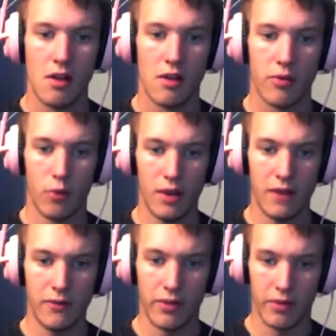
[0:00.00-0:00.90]
Though
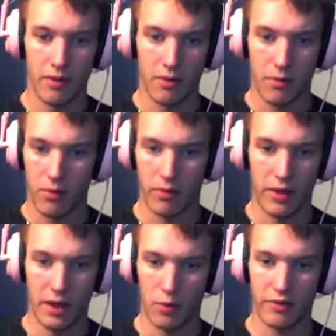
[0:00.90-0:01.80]
even then
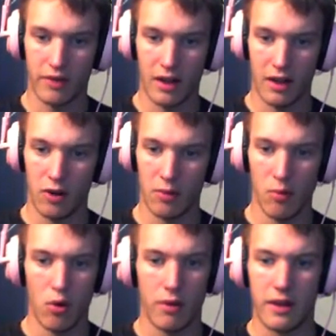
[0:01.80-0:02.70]
it was a little
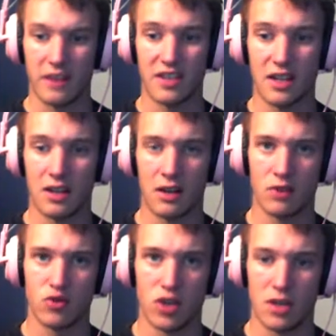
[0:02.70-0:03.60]
more than a sickening
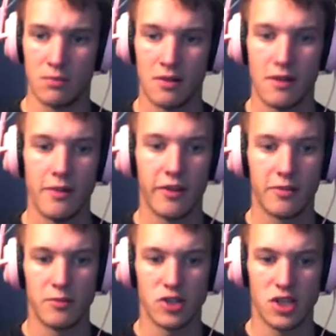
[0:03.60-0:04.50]
dream. This
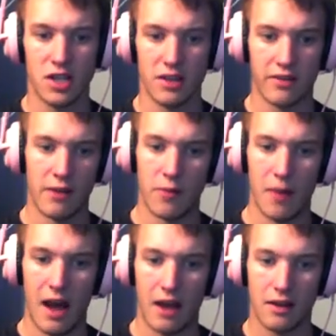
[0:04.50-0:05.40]
machine is ever
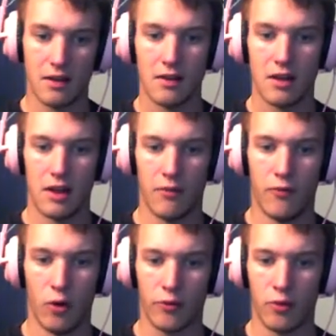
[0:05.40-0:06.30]
mine. And it
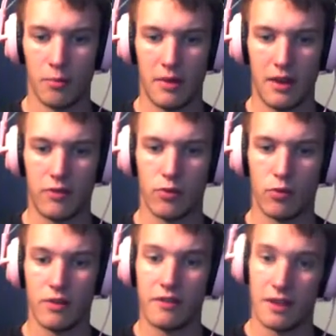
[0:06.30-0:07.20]
falls to me to
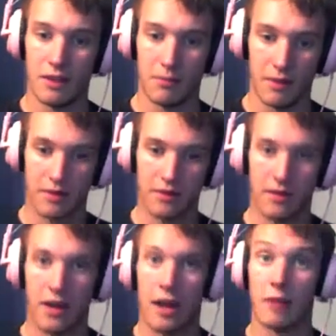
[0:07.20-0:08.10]
redeem it
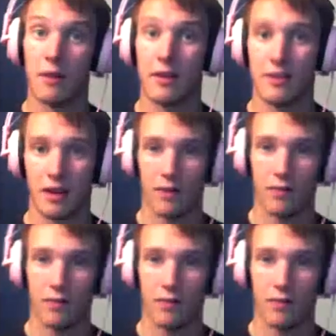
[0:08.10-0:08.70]
and myself.